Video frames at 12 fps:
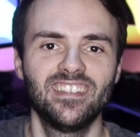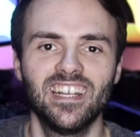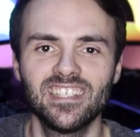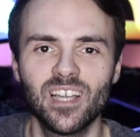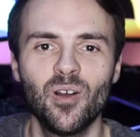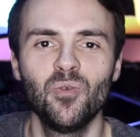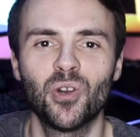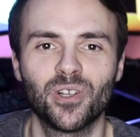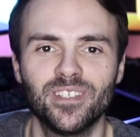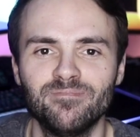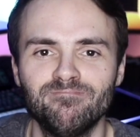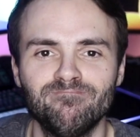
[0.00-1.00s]
that's how it
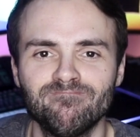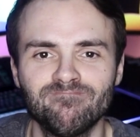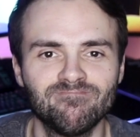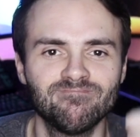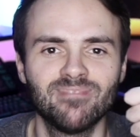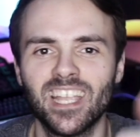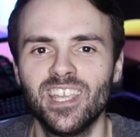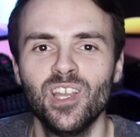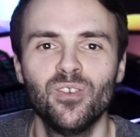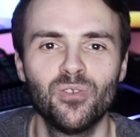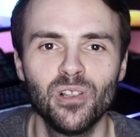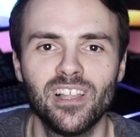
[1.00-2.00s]
works.
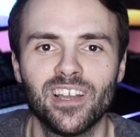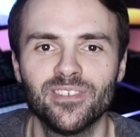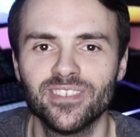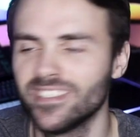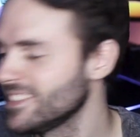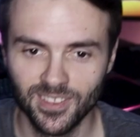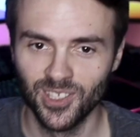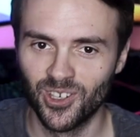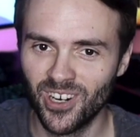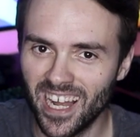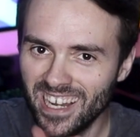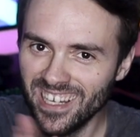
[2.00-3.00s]
IKEA for life.
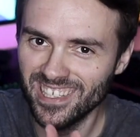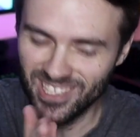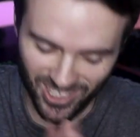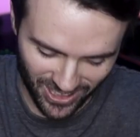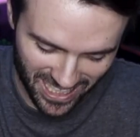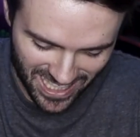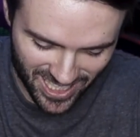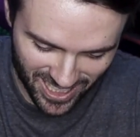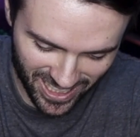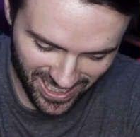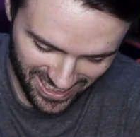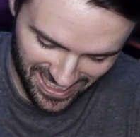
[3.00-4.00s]
All right, so let's
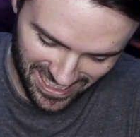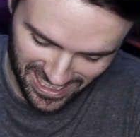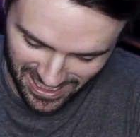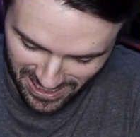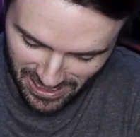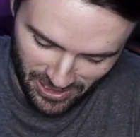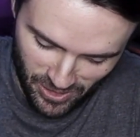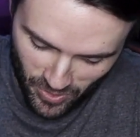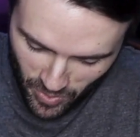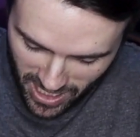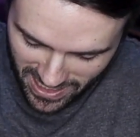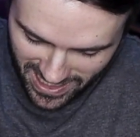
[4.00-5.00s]
see
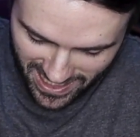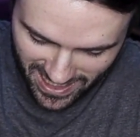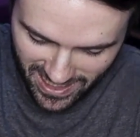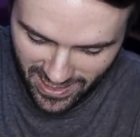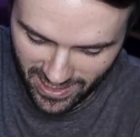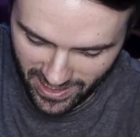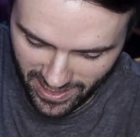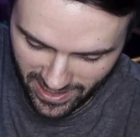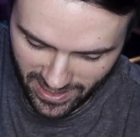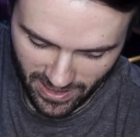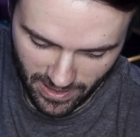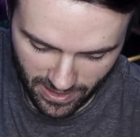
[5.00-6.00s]
what's
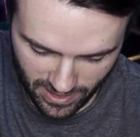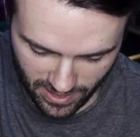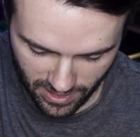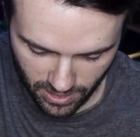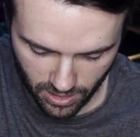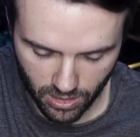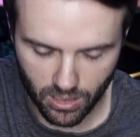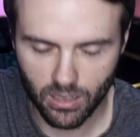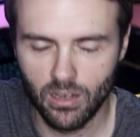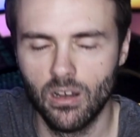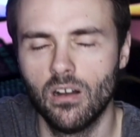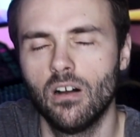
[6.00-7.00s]
in the...
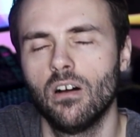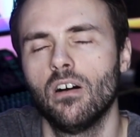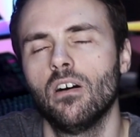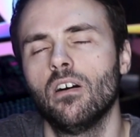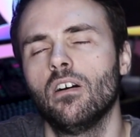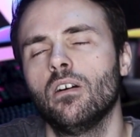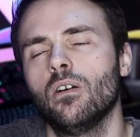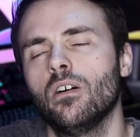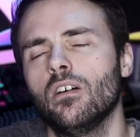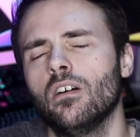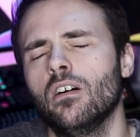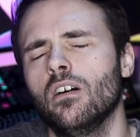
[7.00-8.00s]

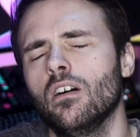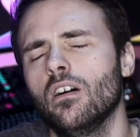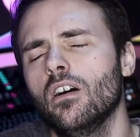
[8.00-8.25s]
Oh,